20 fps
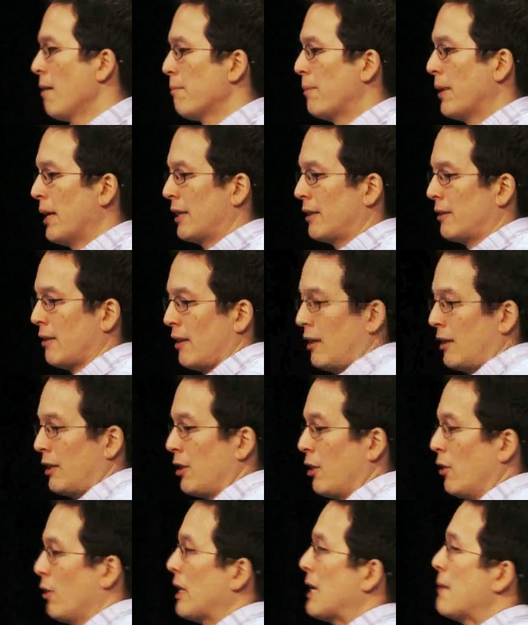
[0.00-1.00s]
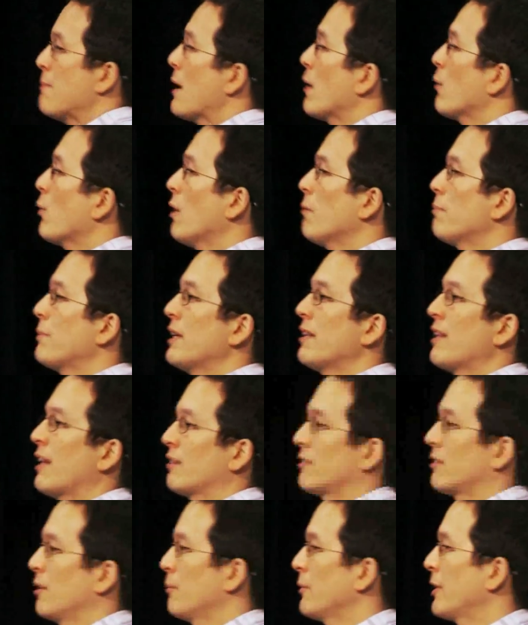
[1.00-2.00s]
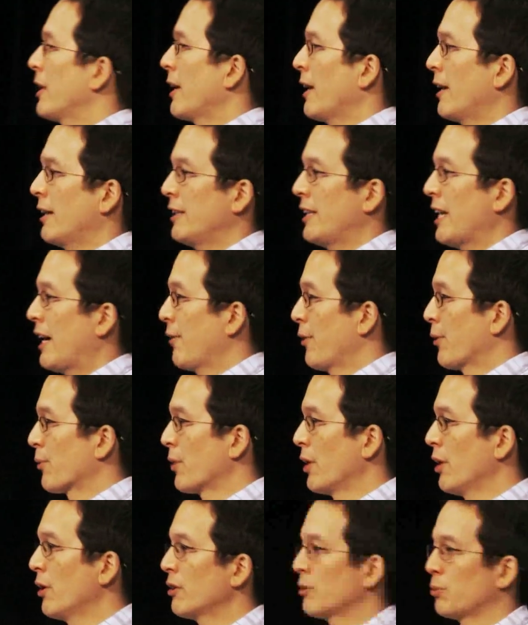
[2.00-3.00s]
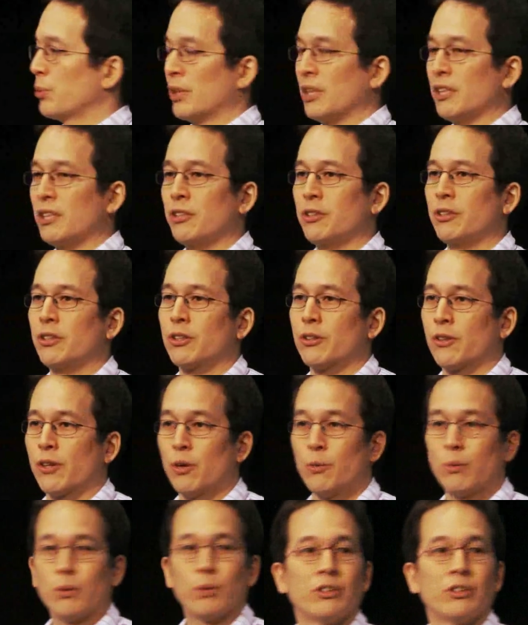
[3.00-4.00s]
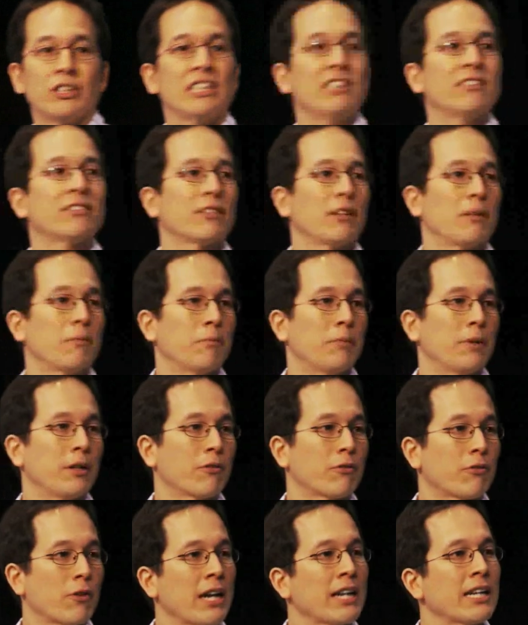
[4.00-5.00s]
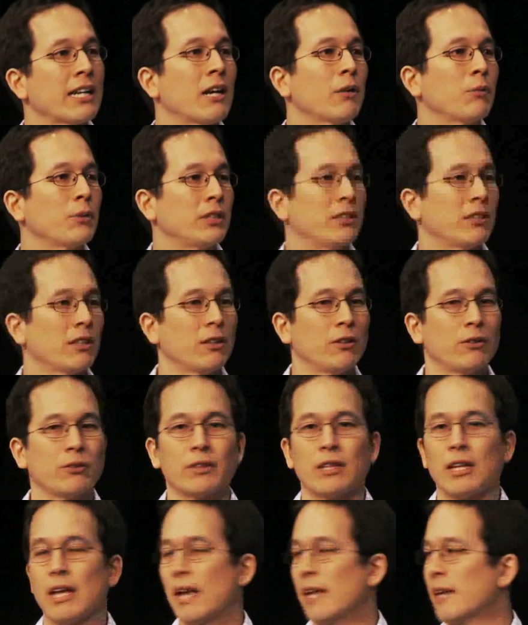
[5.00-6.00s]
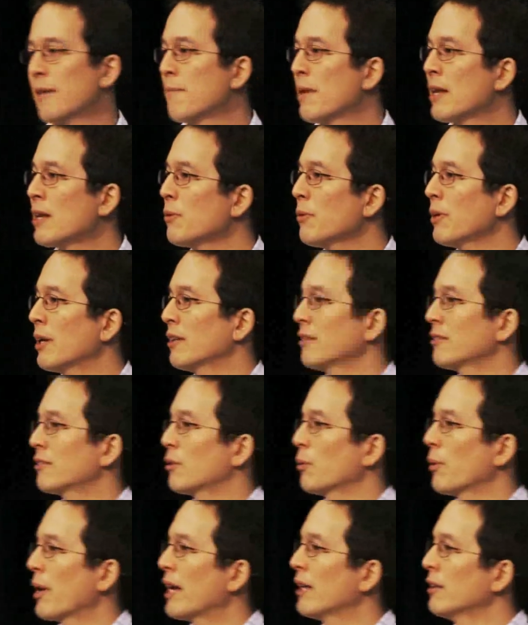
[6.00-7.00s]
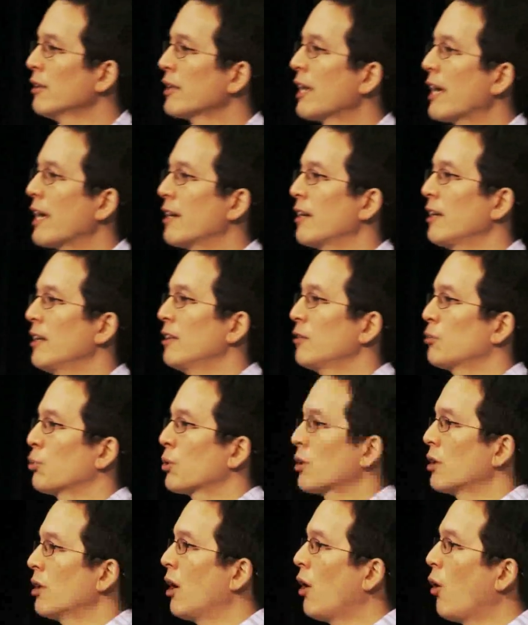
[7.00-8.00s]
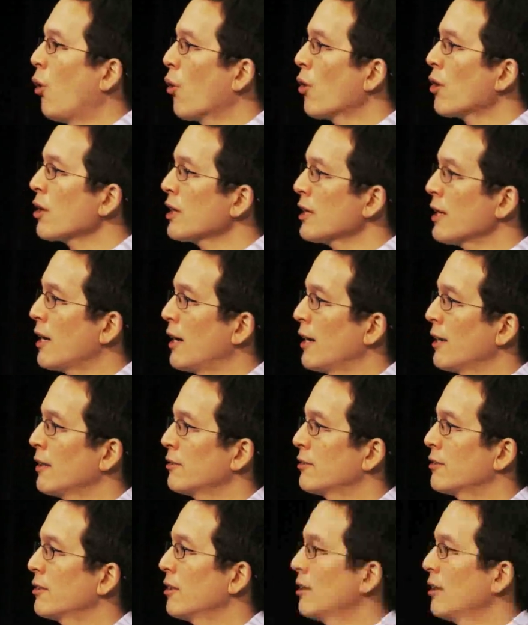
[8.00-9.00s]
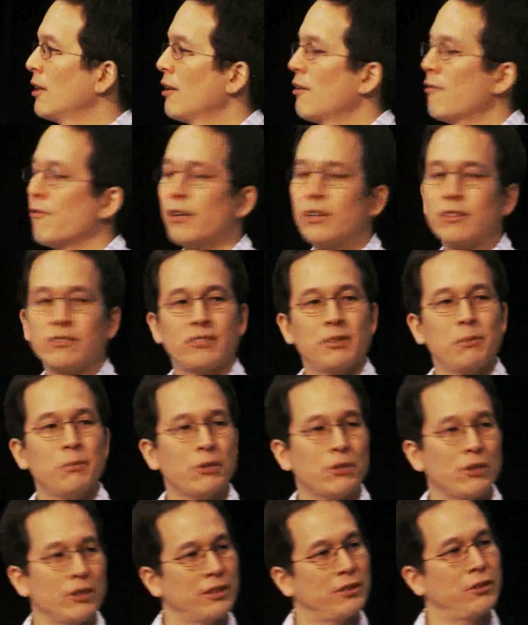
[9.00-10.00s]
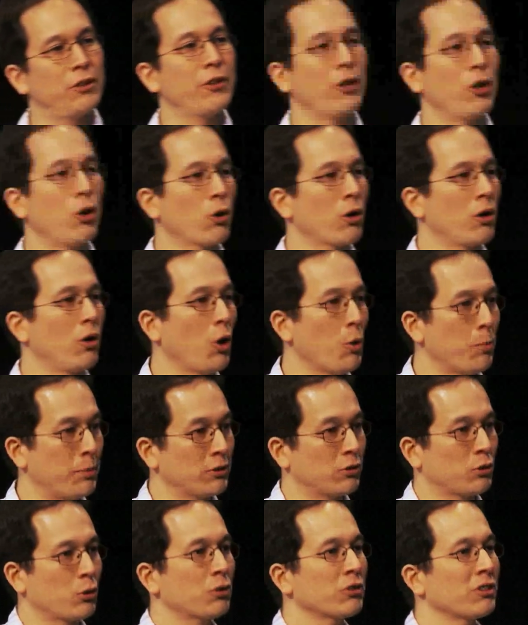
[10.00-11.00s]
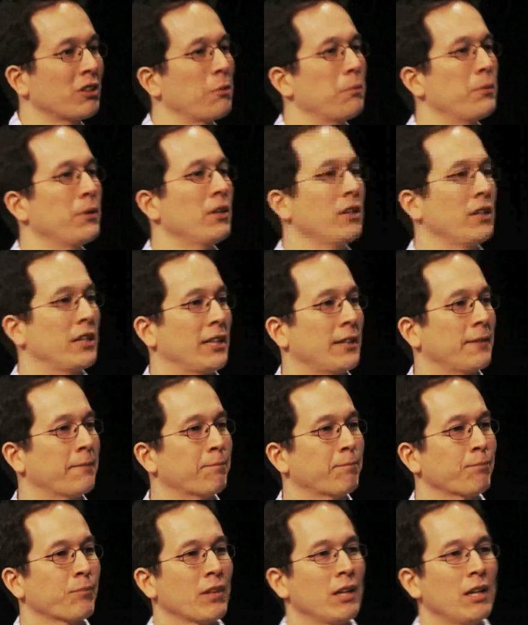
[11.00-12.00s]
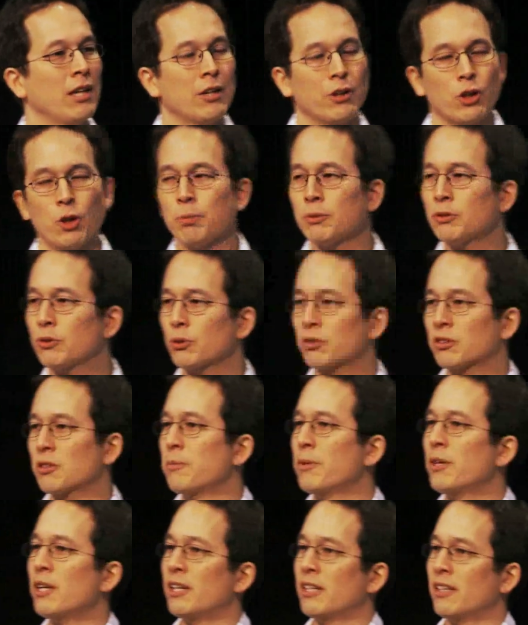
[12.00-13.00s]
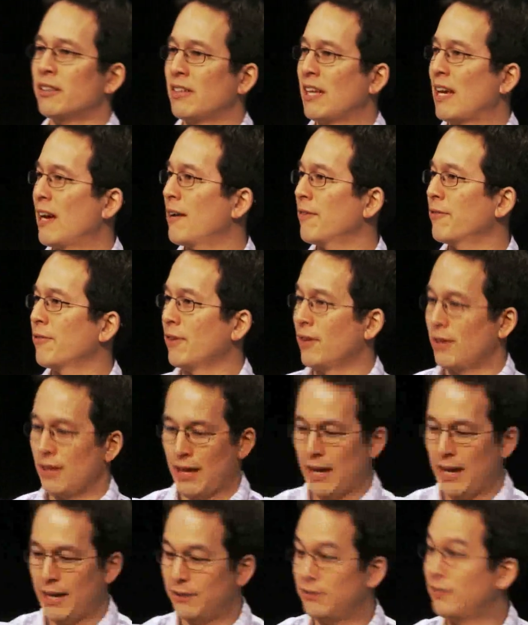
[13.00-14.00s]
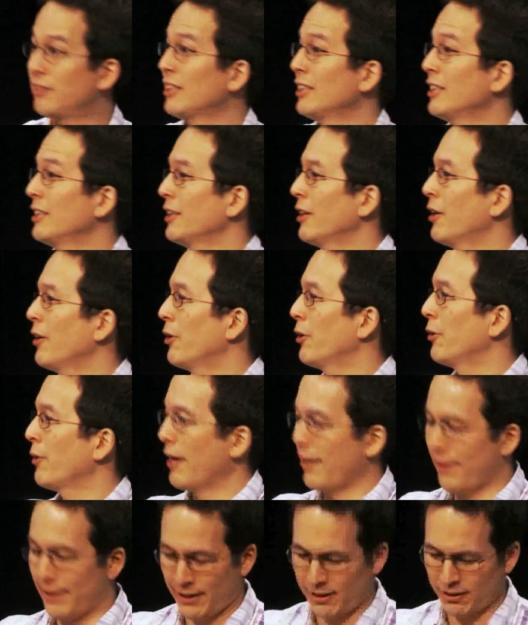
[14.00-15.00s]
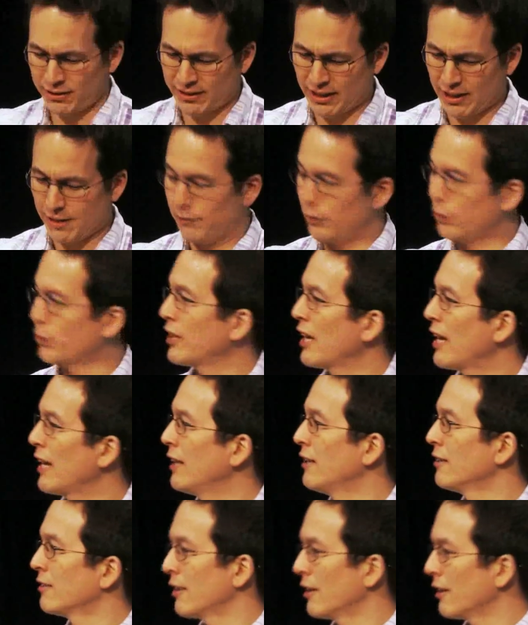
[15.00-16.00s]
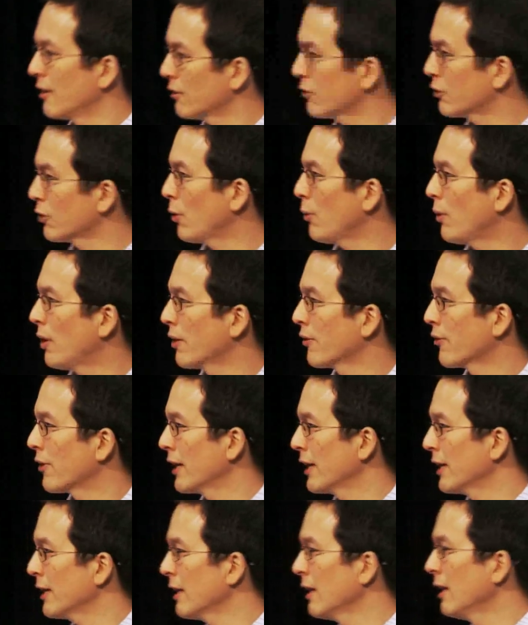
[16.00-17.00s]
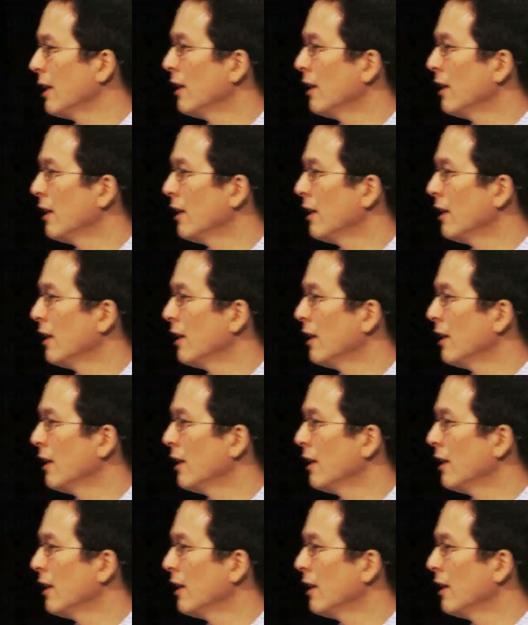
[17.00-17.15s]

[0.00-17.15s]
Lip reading: But it may well be that someday down the road, as we continue to grow, need some. But right now, we don't. And in many ways, the way I look at it is we're organized very similarly to the open source community. The open source community doesn't have a CEO and then a set of lieutenants and so on, right?